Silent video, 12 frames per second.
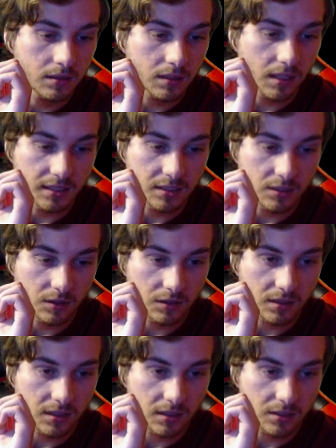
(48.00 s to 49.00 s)
Did I
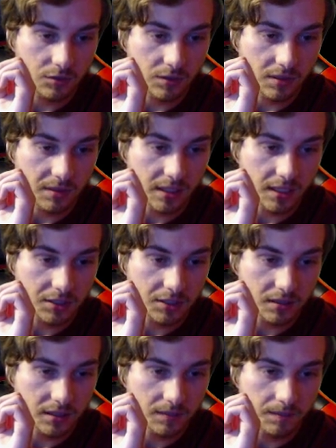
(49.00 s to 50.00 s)
start streaming,
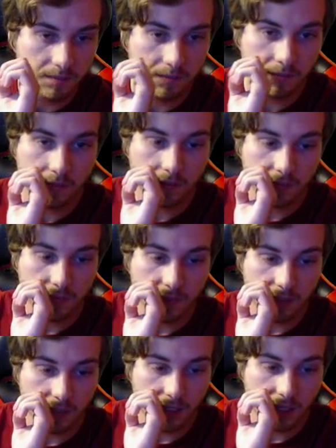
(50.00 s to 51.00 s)
actually?
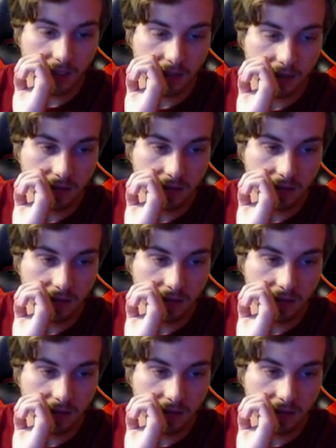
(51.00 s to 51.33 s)
Yeah.